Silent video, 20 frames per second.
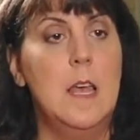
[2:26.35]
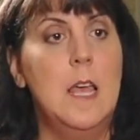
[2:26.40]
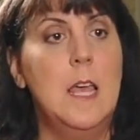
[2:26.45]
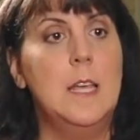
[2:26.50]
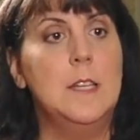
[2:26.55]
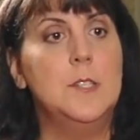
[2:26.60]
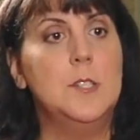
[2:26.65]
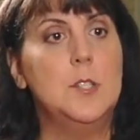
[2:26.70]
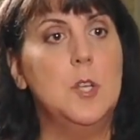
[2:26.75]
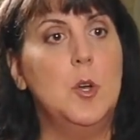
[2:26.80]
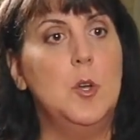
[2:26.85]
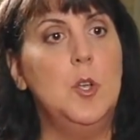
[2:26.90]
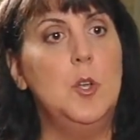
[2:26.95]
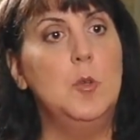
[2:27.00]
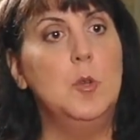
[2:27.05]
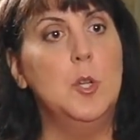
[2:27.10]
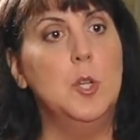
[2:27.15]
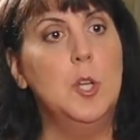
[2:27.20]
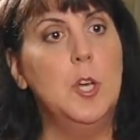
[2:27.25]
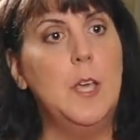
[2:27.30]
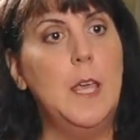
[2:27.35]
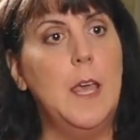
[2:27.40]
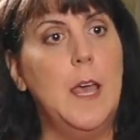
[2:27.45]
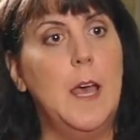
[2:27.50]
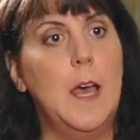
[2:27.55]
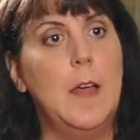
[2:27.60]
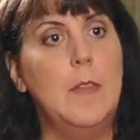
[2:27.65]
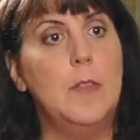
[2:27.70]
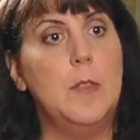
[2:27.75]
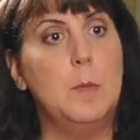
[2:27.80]
And so you look
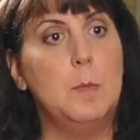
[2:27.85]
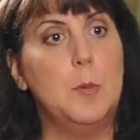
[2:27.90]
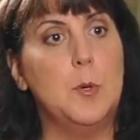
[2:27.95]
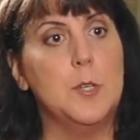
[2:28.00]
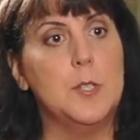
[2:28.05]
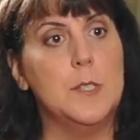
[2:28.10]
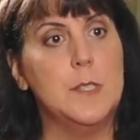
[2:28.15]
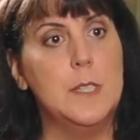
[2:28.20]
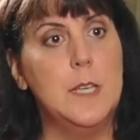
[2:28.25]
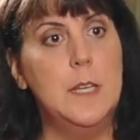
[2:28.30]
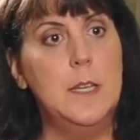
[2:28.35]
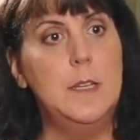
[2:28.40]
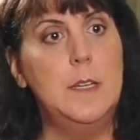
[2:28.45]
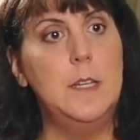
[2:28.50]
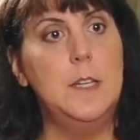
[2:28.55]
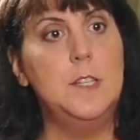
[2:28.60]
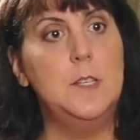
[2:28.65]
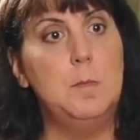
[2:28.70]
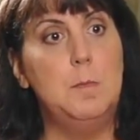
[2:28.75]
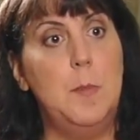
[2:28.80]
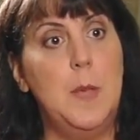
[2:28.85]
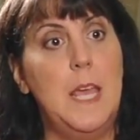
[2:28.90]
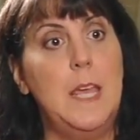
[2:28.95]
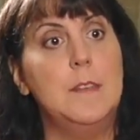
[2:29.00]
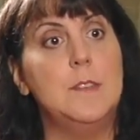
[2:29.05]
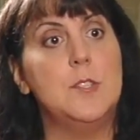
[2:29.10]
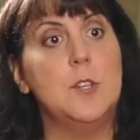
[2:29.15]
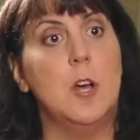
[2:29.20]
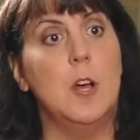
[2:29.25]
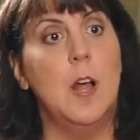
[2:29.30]
at the percentage
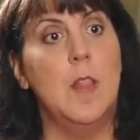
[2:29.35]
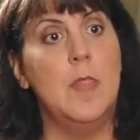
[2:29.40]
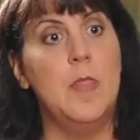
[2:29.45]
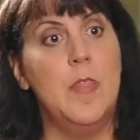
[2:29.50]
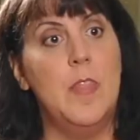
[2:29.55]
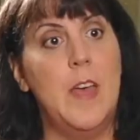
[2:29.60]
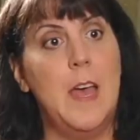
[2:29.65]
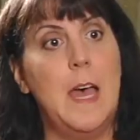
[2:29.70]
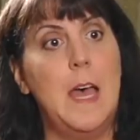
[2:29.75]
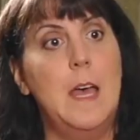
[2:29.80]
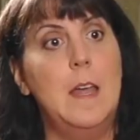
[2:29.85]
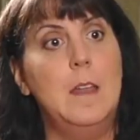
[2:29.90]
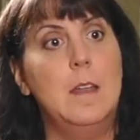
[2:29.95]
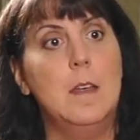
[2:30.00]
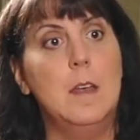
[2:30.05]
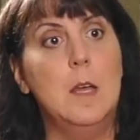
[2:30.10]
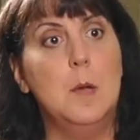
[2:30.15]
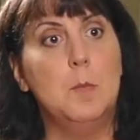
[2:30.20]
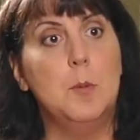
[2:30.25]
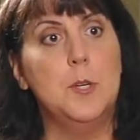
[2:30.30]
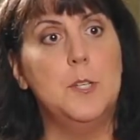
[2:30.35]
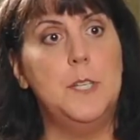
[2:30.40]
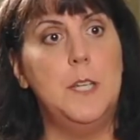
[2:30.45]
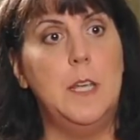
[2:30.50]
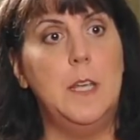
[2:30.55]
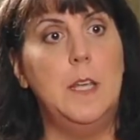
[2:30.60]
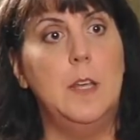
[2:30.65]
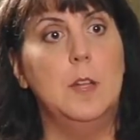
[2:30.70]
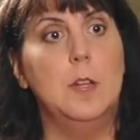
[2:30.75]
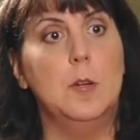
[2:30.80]
based on that
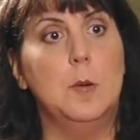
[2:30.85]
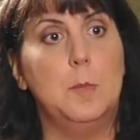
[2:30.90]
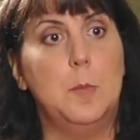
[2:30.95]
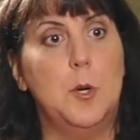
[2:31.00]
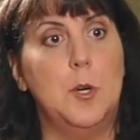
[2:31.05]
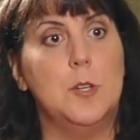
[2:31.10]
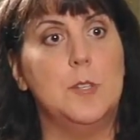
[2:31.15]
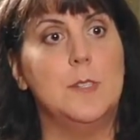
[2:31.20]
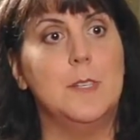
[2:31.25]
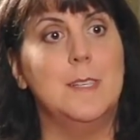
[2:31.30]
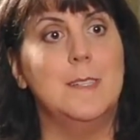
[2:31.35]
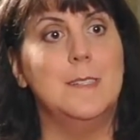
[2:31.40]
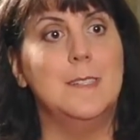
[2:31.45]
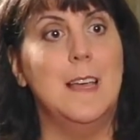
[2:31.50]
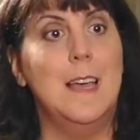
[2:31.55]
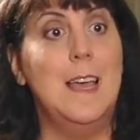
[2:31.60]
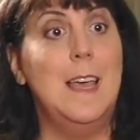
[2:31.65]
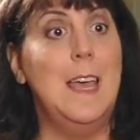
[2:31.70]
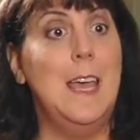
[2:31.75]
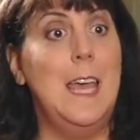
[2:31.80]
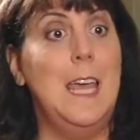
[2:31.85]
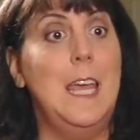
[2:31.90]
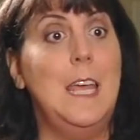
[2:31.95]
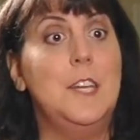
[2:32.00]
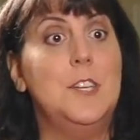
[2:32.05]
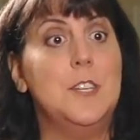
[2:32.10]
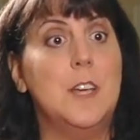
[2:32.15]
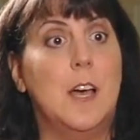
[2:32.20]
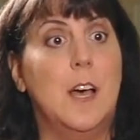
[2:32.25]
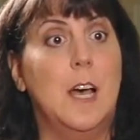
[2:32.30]
particular person's
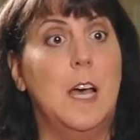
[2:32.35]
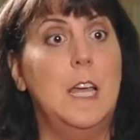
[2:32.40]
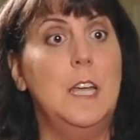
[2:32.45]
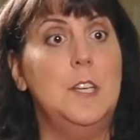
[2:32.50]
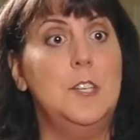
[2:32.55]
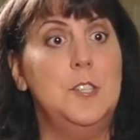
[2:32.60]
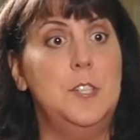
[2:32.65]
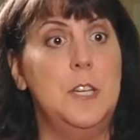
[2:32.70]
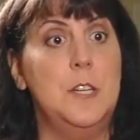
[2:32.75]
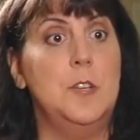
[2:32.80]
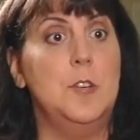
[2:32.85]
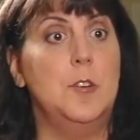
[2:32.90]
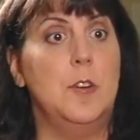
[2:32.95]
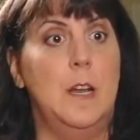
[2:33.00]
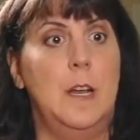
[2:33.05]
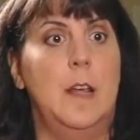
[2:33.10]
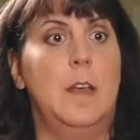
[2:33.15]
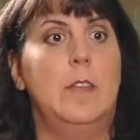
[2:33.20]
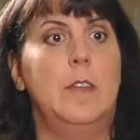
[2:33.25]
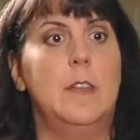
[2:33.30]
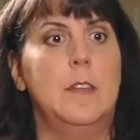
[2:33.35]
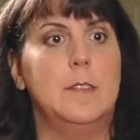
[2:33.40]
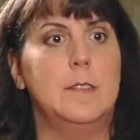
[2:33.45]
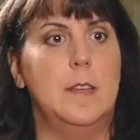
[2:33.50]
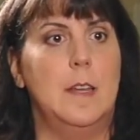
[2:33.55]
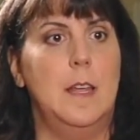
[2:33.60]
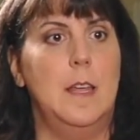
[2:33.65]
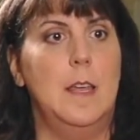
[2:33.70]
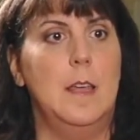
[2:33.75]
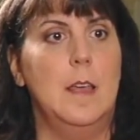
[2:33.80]
age, height, gender, and
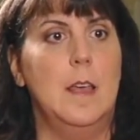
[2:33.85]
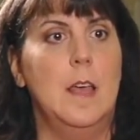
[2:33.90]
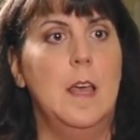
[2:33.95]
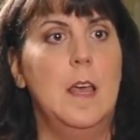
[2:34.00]
ethnicity.